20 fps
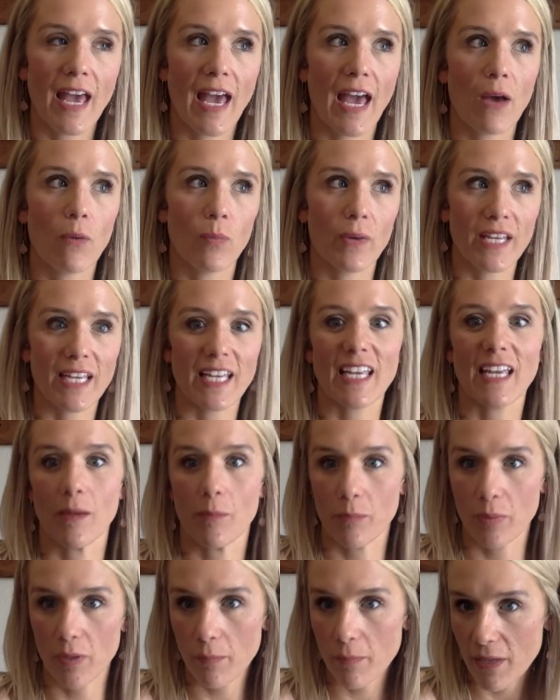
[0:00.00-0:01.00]
and we
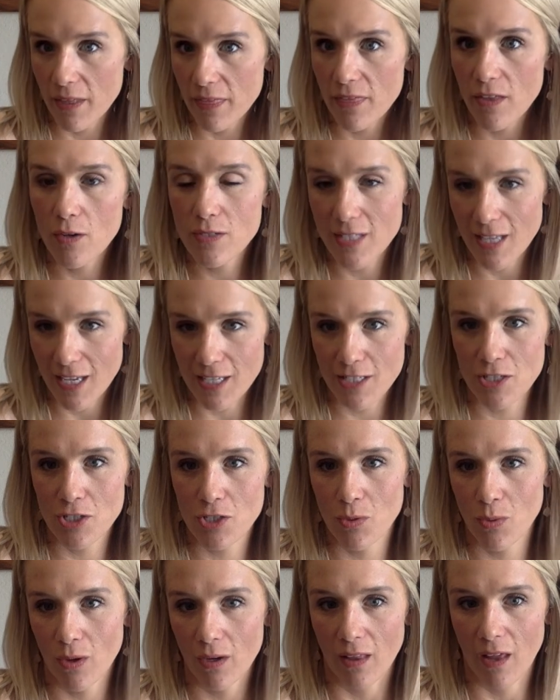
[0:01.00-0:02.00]
implement those things
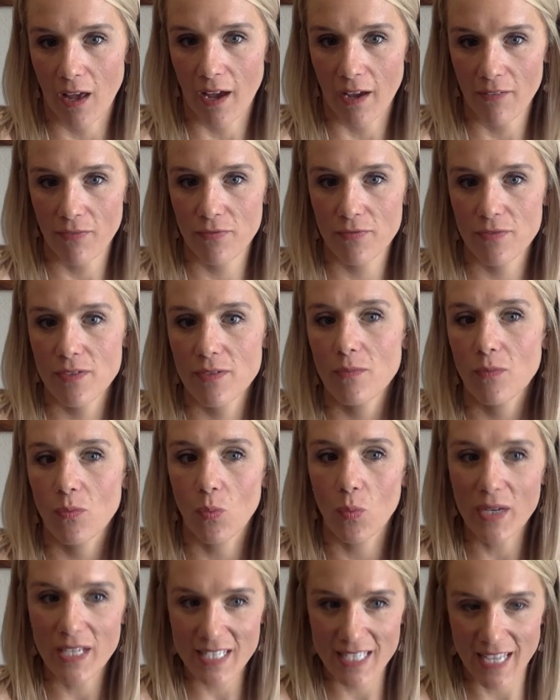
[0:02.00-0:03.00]
into our lives,
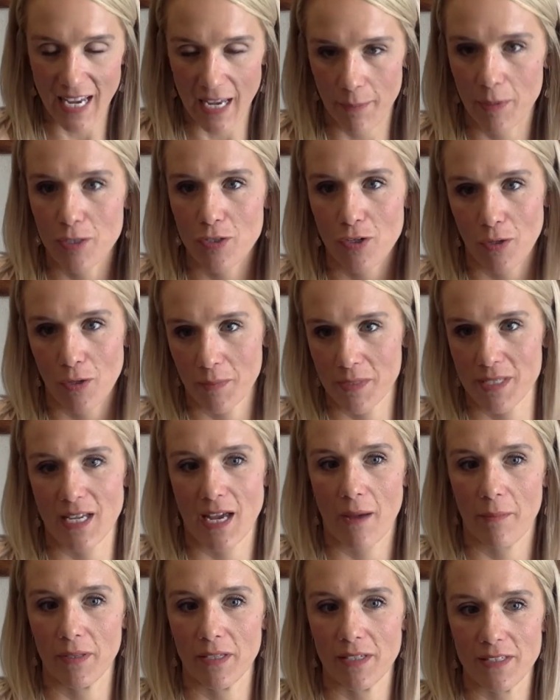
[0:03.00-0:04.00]
we damage our
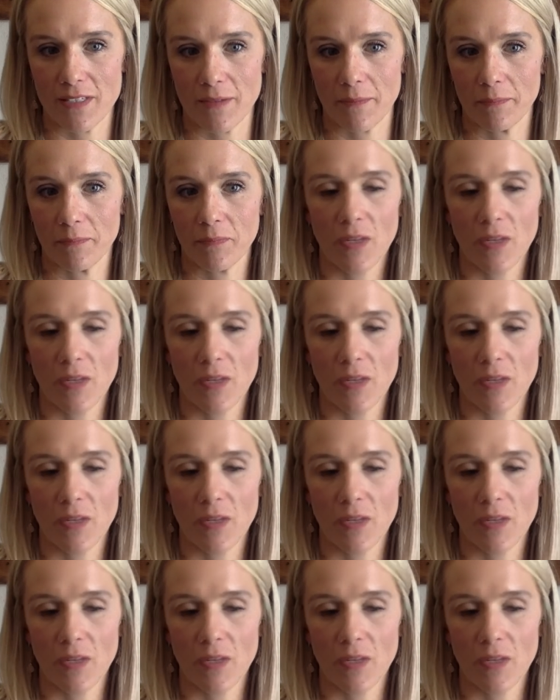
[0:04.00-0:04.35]
metabolism.